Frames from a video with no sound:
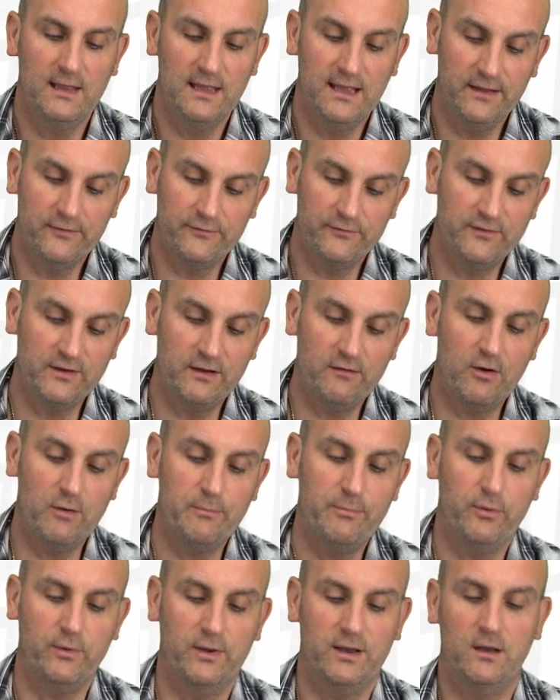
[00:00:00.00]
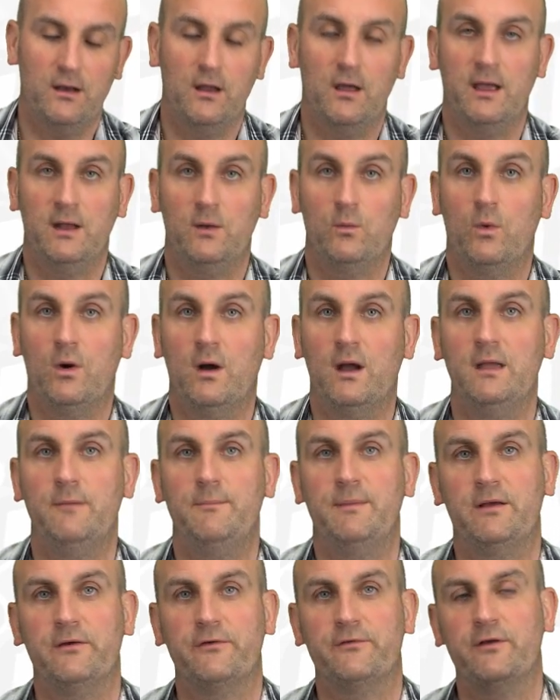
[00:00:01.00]
It's 0.9. Why?
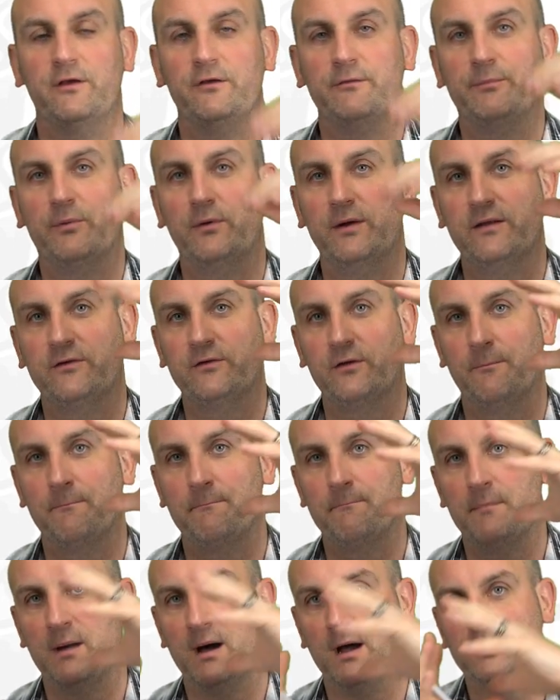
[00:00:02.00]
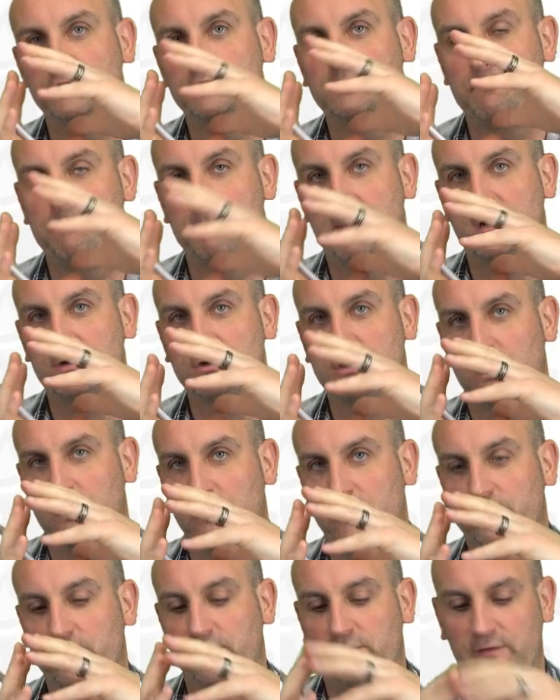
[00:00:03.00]
Because those points are much, much
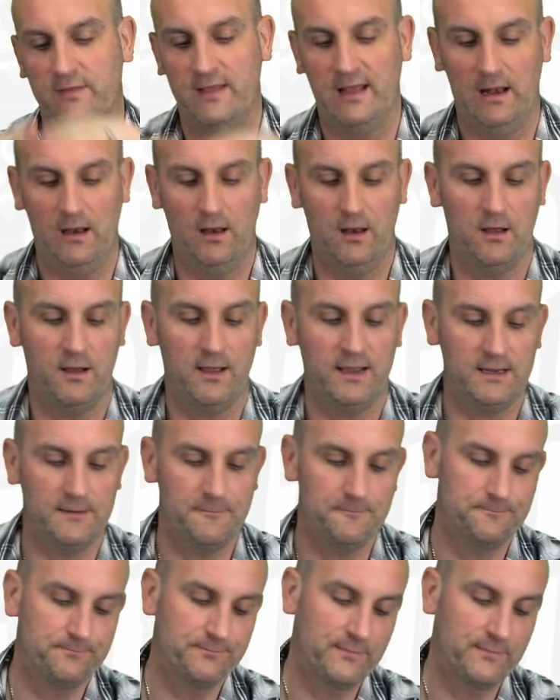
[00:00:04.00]
closer to that line.